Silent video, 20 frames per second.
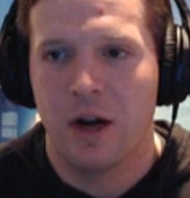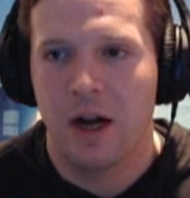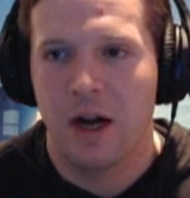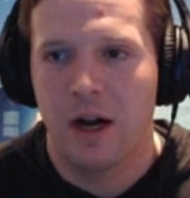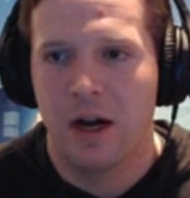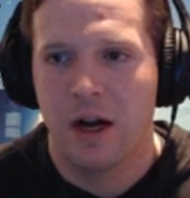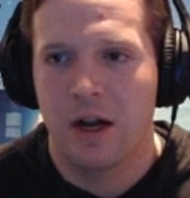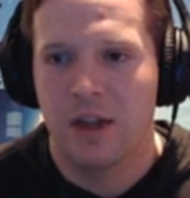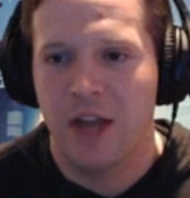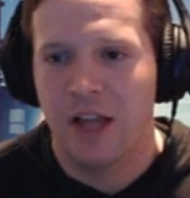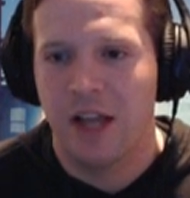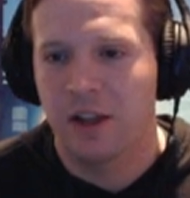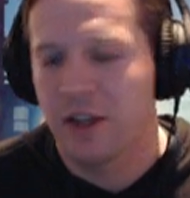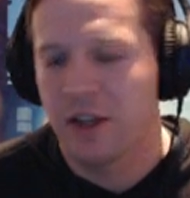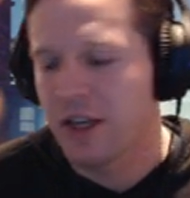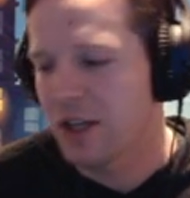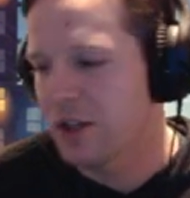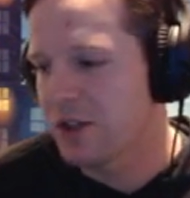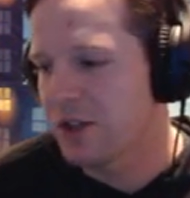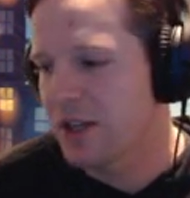uh, that
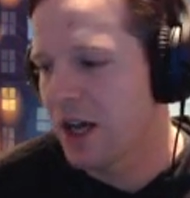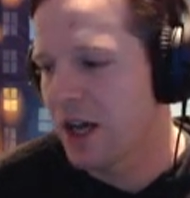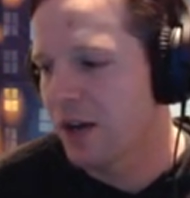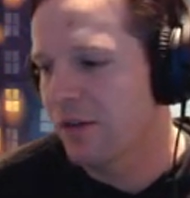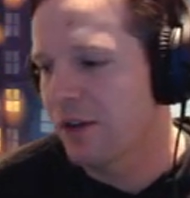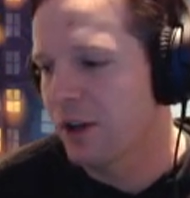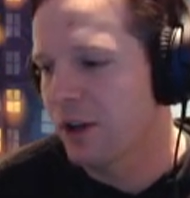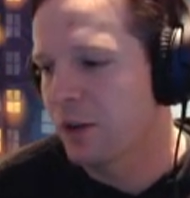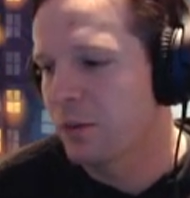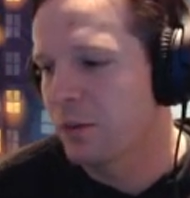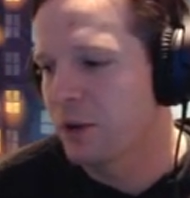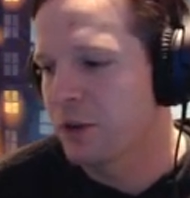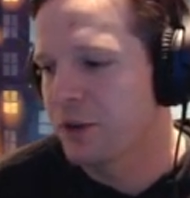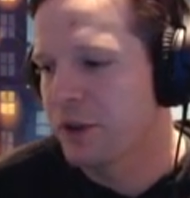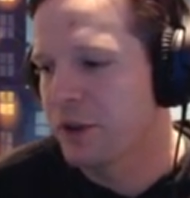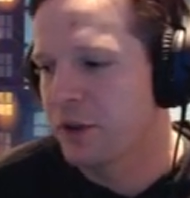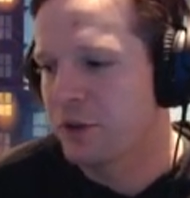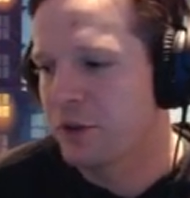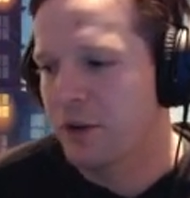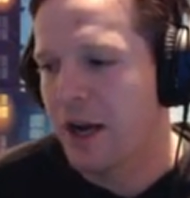link is not available
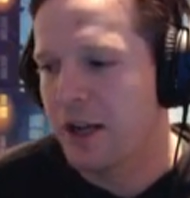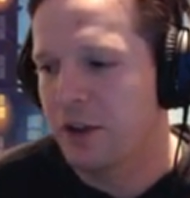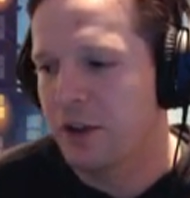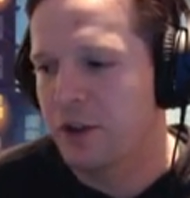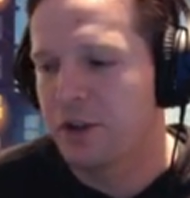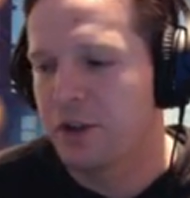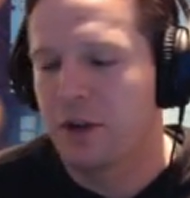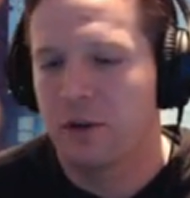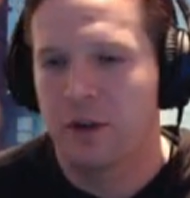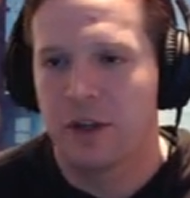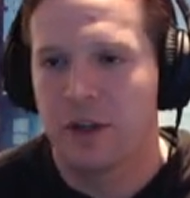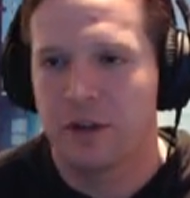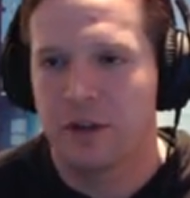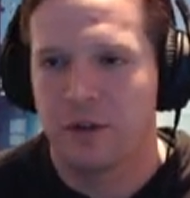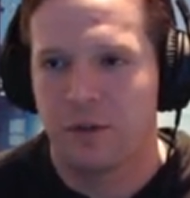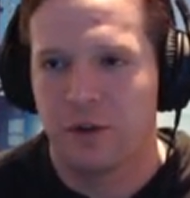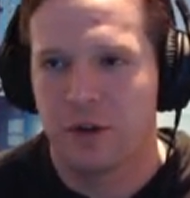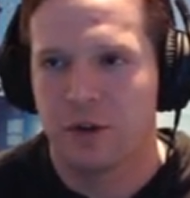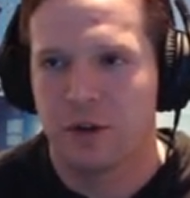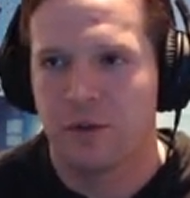to directly donate to
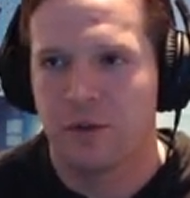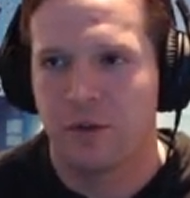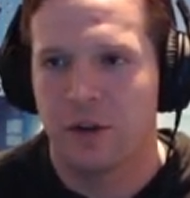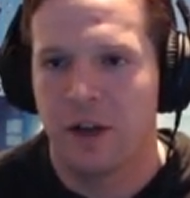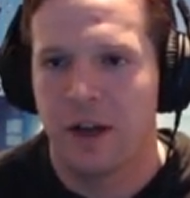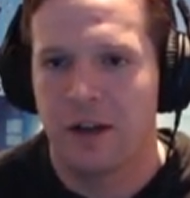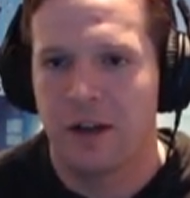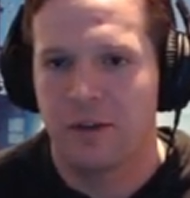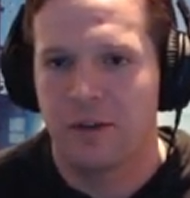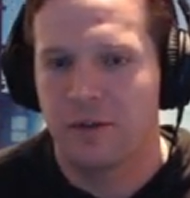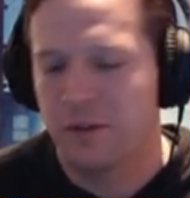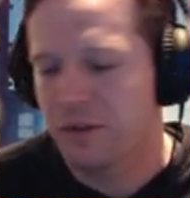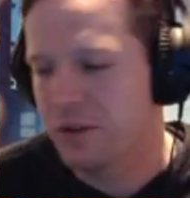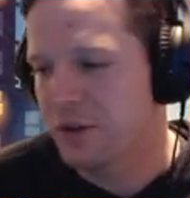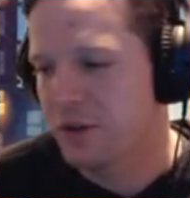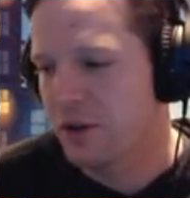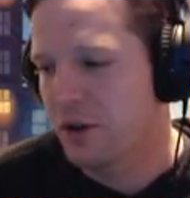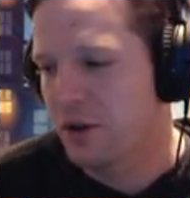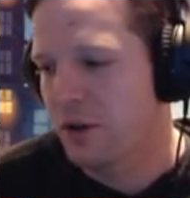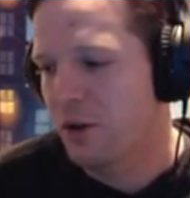First for Life.
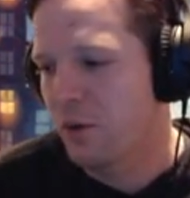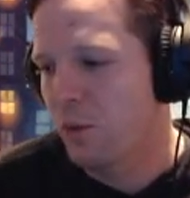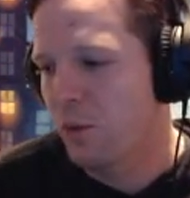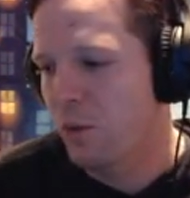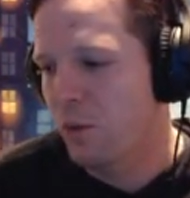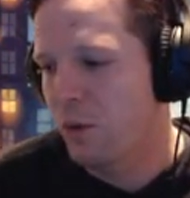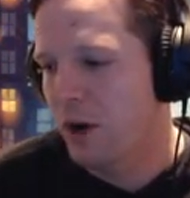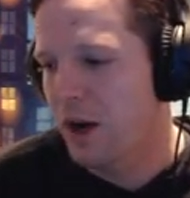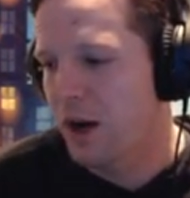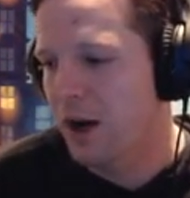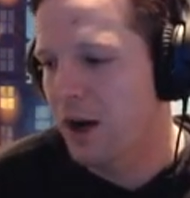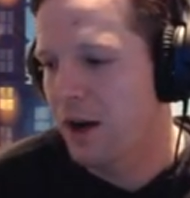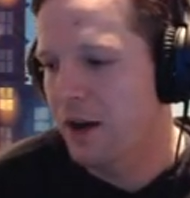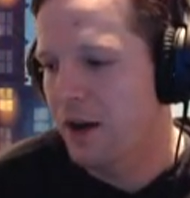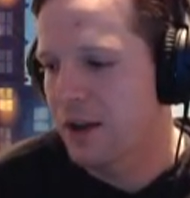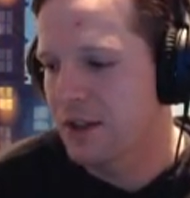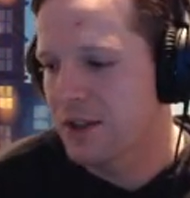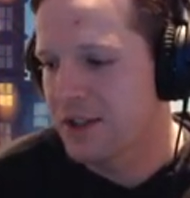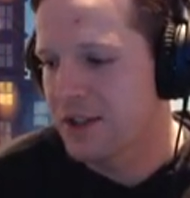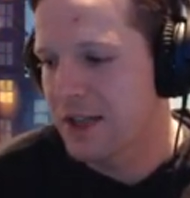So uh,
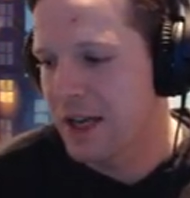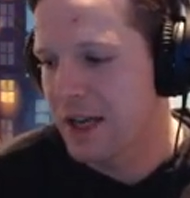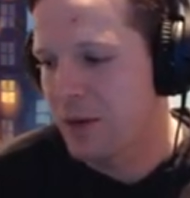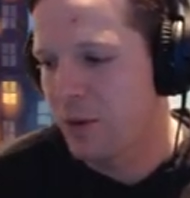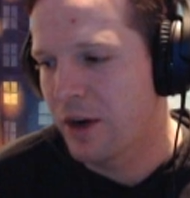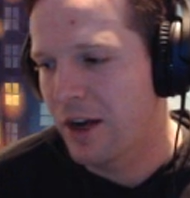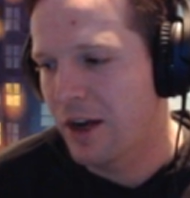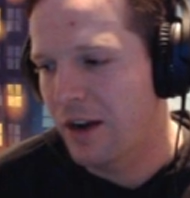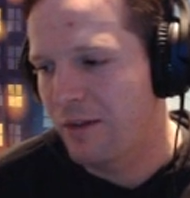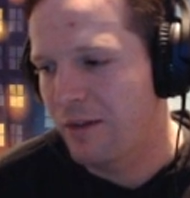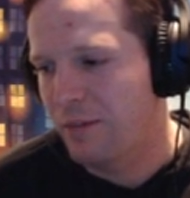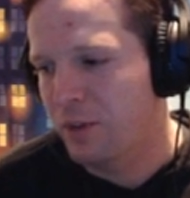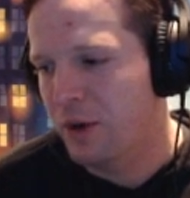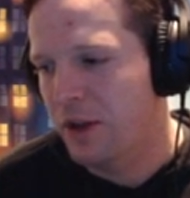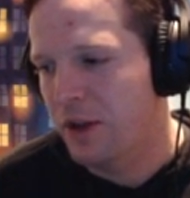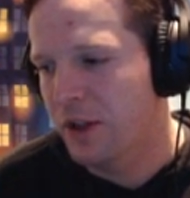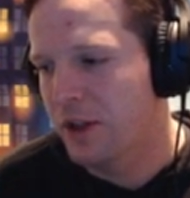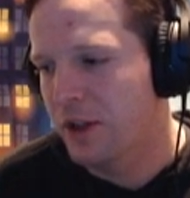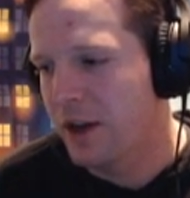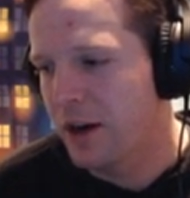instead, what I've put
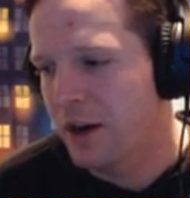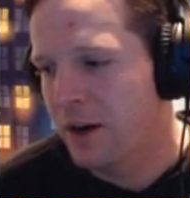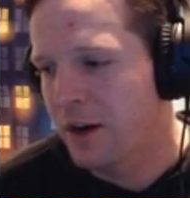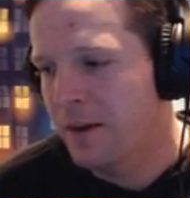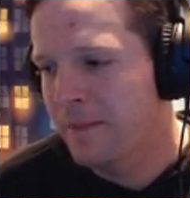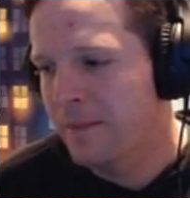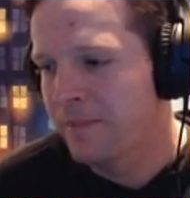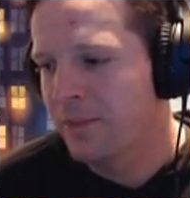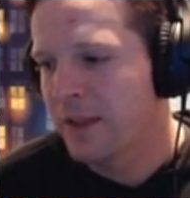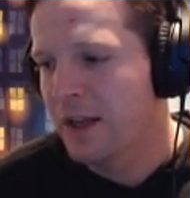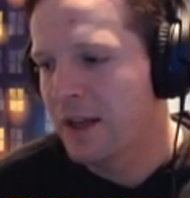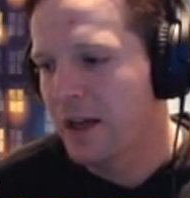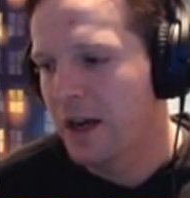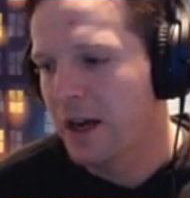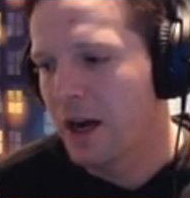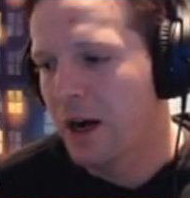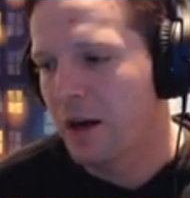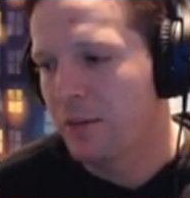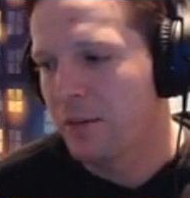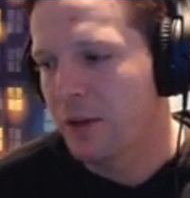in there
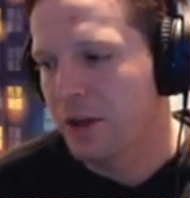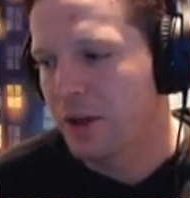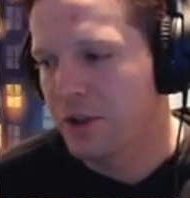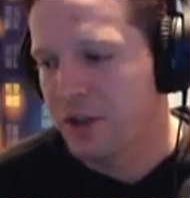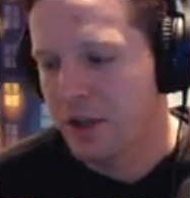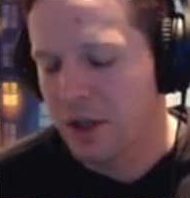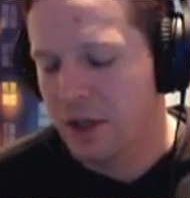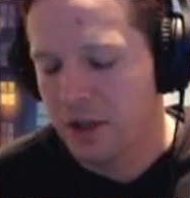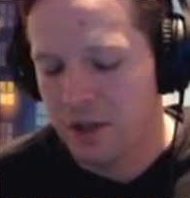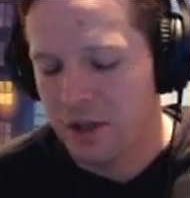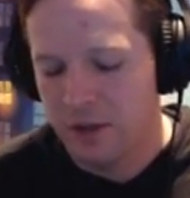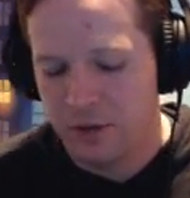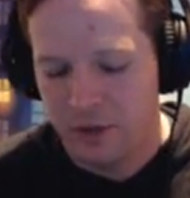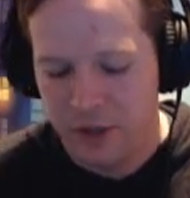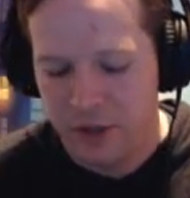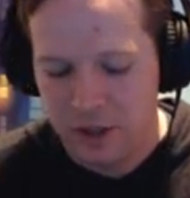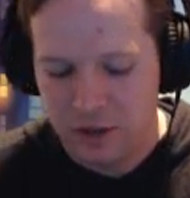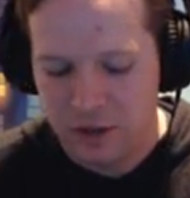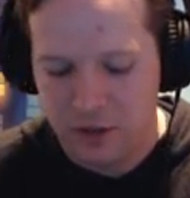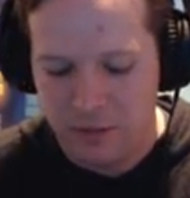um, is a
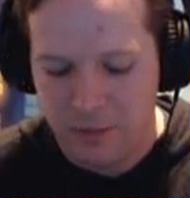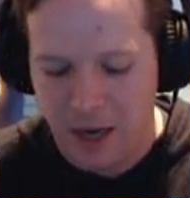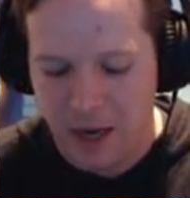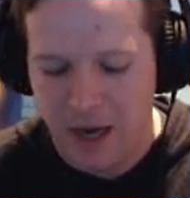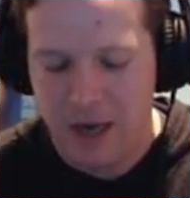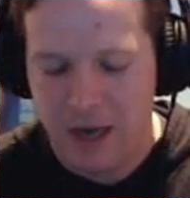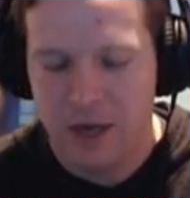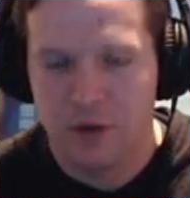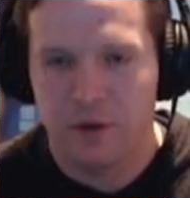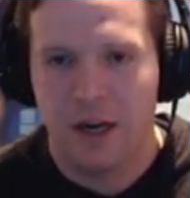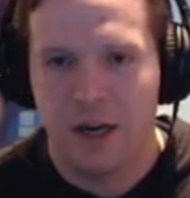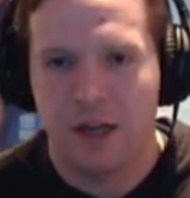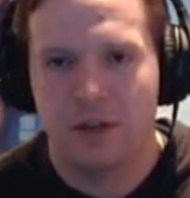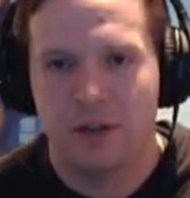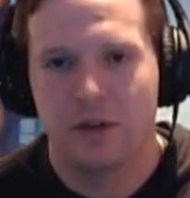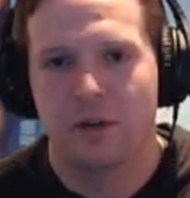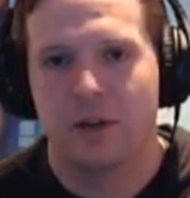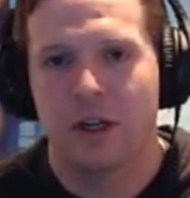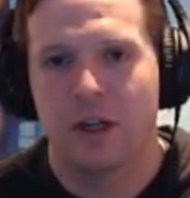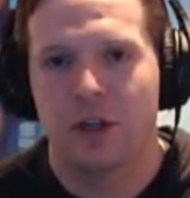link to my direct
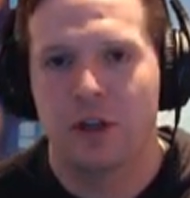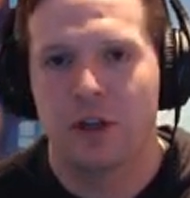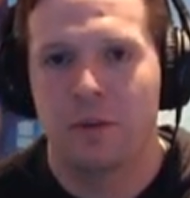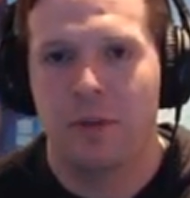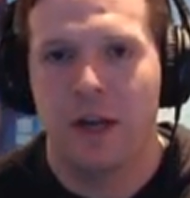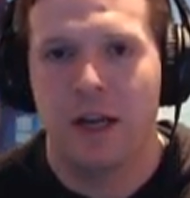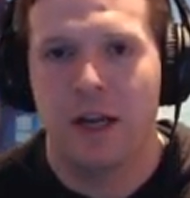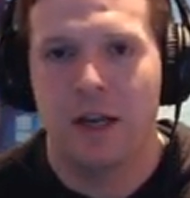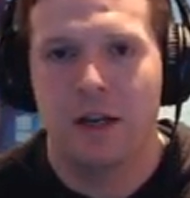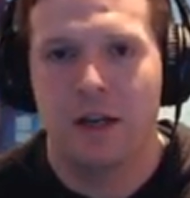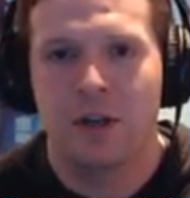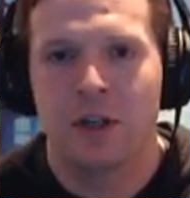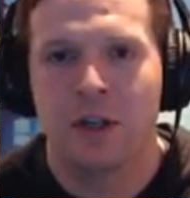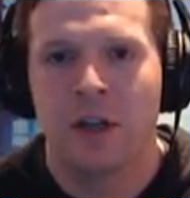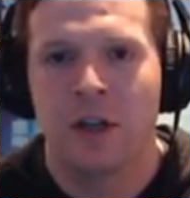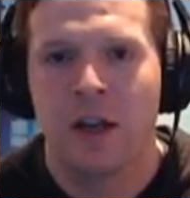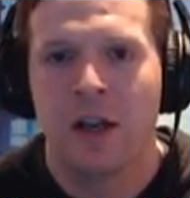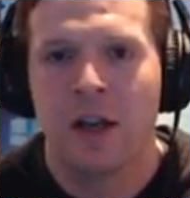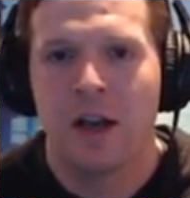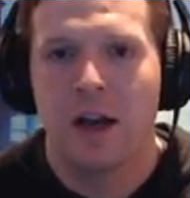donation page.
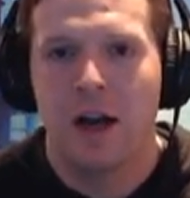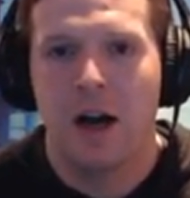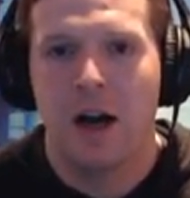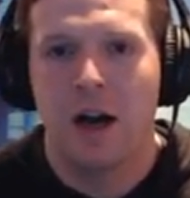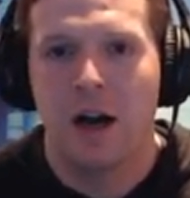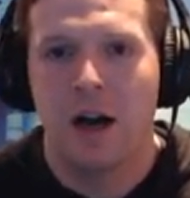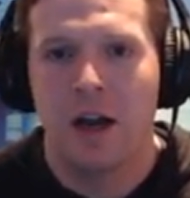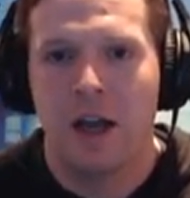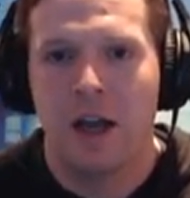Uh,